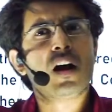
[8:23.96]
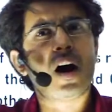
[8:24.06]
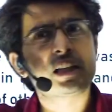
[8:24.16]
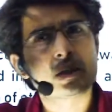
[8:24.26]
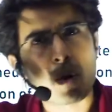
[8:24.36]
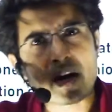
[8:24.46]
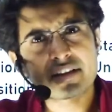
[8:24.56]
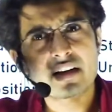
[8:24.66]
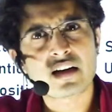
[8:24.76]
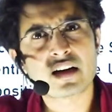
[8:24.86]
a
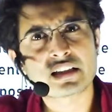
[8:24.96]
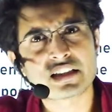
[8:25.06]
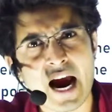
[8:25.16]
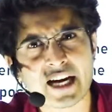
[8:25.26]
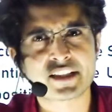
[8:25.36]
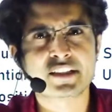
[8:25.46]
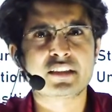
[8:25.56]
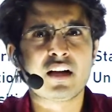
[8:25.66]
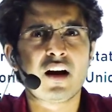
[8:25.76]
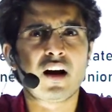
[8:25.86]
special
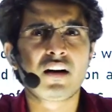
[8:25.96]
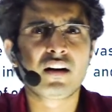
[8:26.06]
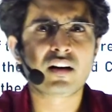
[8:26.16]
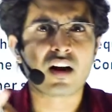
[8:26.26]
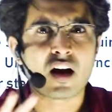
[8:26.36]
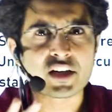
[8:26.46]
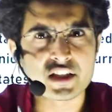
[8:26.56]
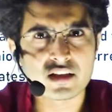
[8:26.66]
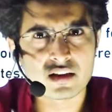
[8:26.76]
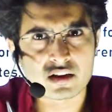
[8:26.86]
status under
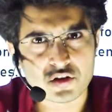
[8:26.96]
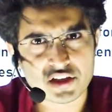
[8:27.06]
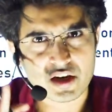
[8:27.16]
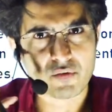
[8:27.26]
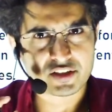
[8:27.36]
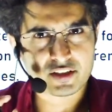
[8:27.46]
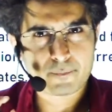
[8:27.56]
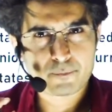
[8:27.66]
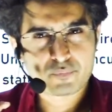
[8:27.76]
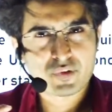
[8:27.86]
Article 370.
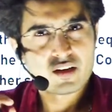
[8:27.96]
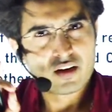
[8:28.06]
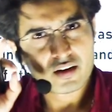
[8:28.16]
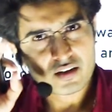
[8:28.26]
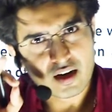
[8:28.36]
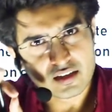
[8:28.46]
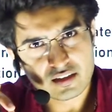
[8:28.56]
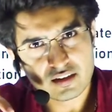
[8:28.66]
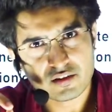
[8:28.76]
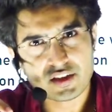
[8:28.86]
Under
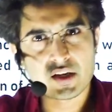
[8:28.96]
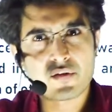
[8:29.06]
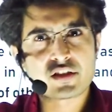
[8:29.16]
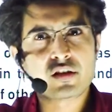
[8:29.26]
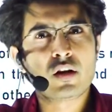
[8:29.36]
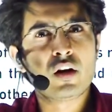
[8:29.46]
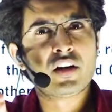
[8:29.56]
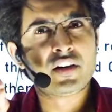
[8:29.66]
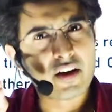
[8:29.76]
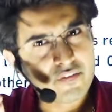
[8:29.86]
Article 370,
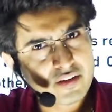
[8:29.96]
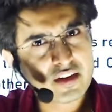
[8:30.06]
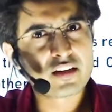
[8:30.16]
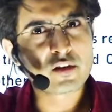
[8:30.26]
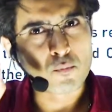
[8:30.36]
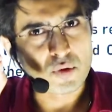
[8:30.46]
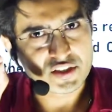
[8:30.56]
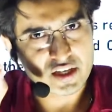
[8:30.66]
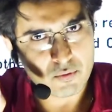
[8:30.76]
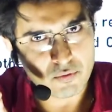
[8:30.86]
definitely you
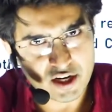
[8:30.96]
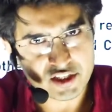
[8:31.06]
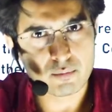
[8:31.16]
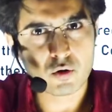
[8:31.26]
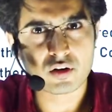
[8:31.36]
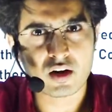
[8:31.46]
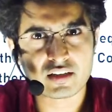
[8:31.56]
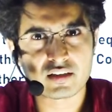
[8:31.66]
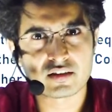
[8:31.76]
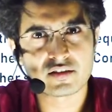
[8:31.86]
must have read about
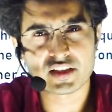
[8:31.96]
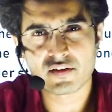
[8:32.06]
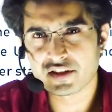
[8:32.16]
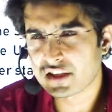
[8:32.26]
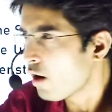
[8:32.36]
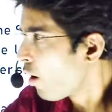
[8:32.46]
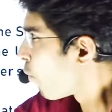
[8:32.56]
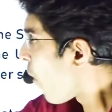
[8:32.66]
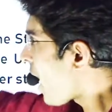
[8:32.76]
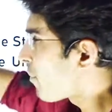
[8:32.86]
Article 370.
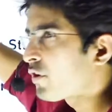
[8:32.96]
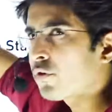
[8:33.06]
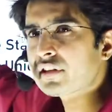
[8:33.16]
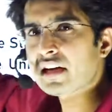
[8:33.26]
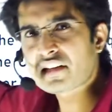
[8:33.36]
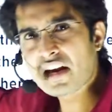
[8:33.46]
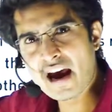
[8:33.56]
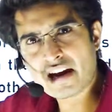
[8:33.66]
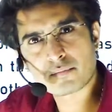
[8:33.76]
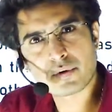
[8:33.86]
Why? Because it
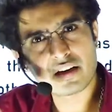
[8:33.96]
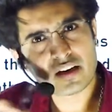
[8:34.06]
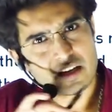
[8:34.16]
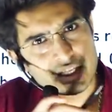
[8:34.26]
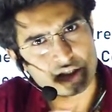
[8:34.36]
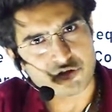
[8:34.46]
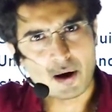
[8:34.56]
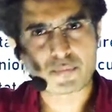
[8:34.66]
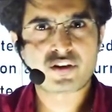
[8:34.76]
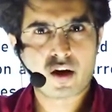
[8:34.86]
has been
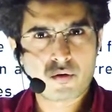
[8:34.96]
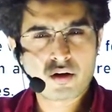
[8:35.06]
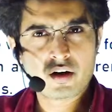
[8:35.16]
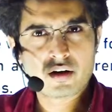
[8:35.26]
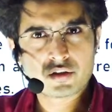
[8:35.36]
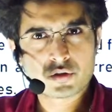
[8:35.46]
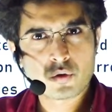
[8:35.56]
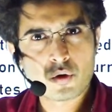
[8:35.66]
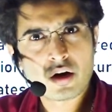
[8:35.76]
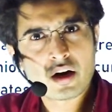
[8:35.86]
scrapped now.
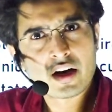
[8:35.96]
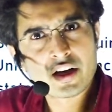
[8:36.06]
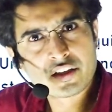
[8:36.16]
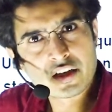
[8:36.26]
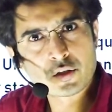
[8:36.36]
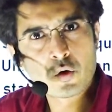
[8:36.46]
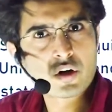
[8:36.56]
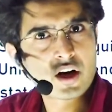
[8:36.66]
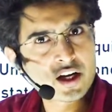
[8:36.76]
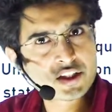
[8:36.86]
So it does
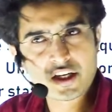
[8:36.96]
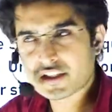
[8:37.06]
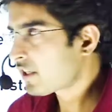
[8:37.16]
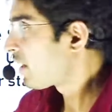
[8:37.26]
not exist